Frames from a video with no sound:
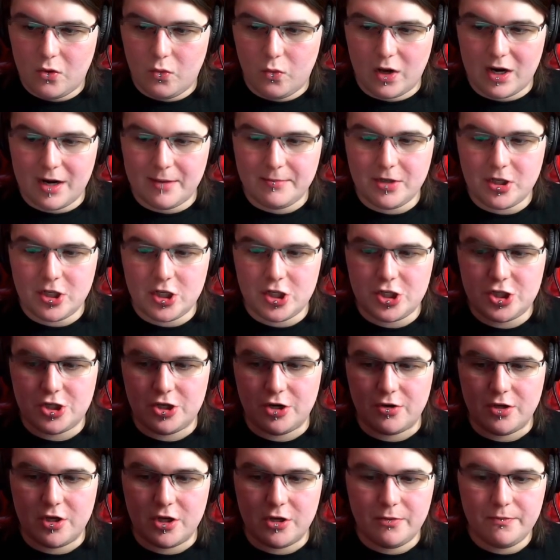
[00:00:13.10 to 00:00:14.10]
What I'm gonna
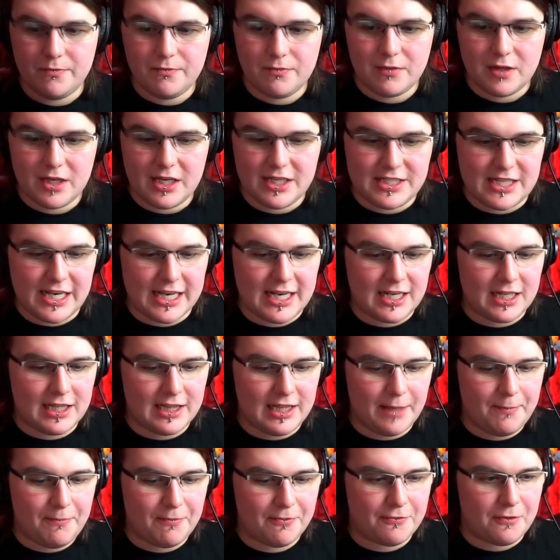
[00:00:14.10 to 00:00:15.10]
show you is a
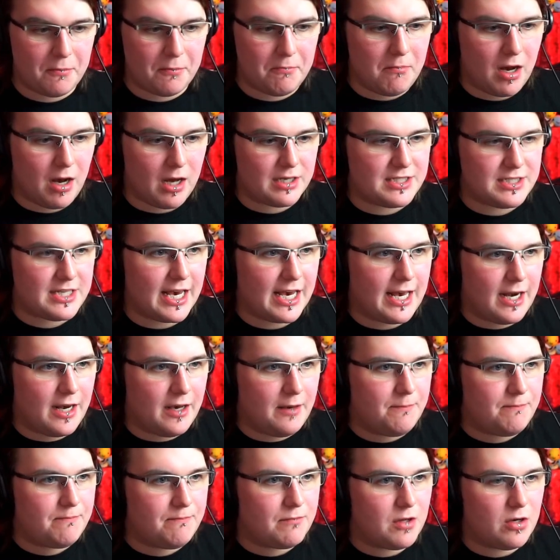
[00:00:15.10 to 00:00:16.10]
clip from
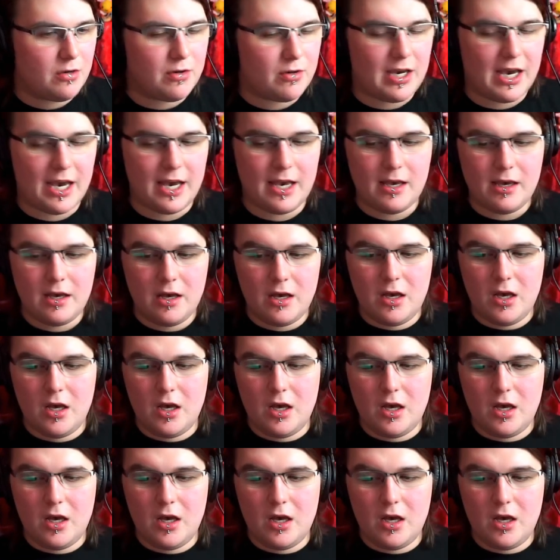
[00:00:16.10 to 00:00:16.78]
Montana, okay?